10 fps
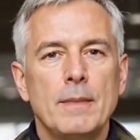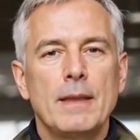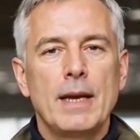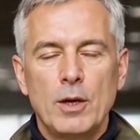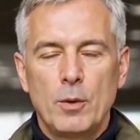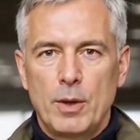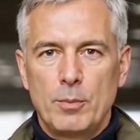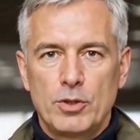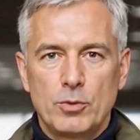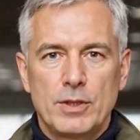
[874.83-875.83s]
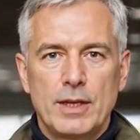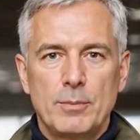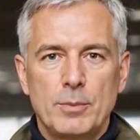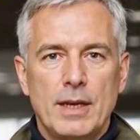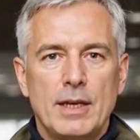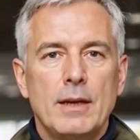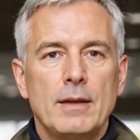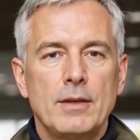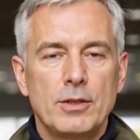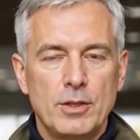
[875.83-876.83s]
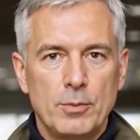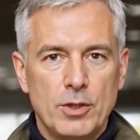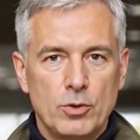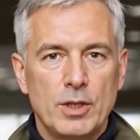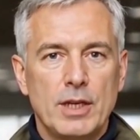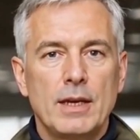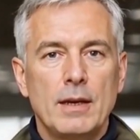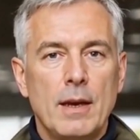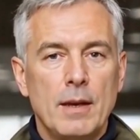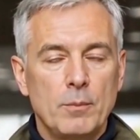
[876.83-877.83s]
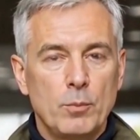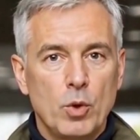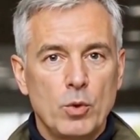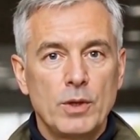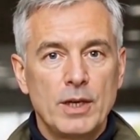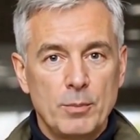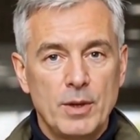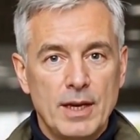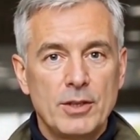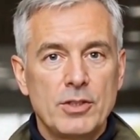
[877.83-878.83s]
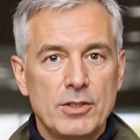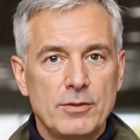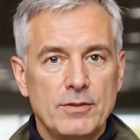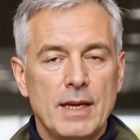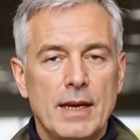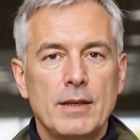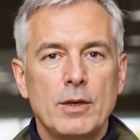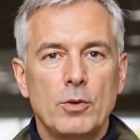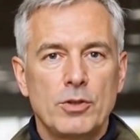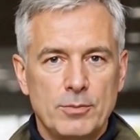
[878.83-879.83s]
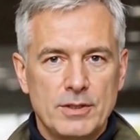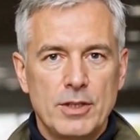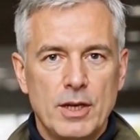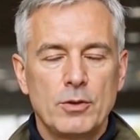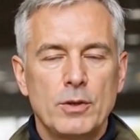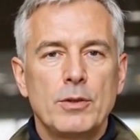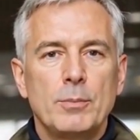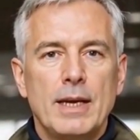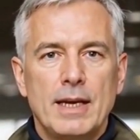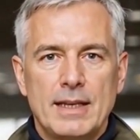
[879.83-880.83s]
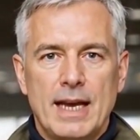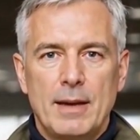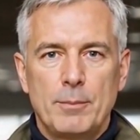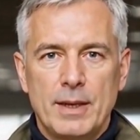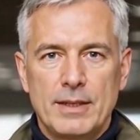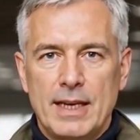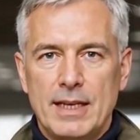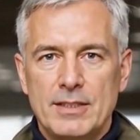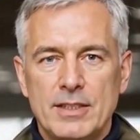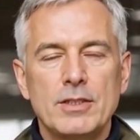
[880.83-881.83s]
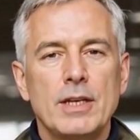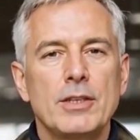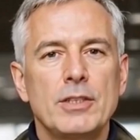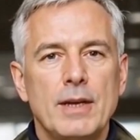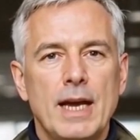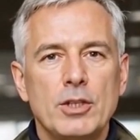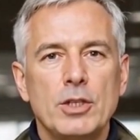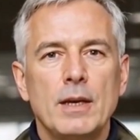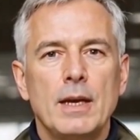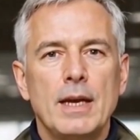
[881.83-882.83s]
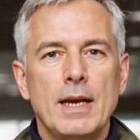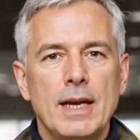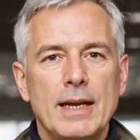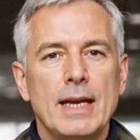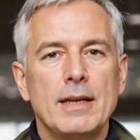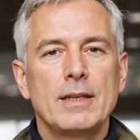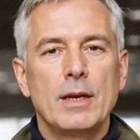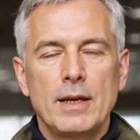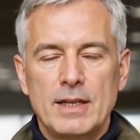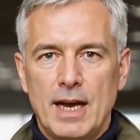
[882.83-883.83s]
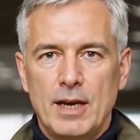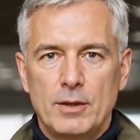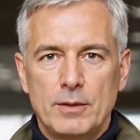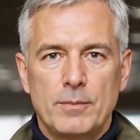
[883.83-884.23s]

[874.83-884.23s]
NATO members would then be, to some degree, morally obliged to defend those of its countries being attacked by taking decisive action against their attacker.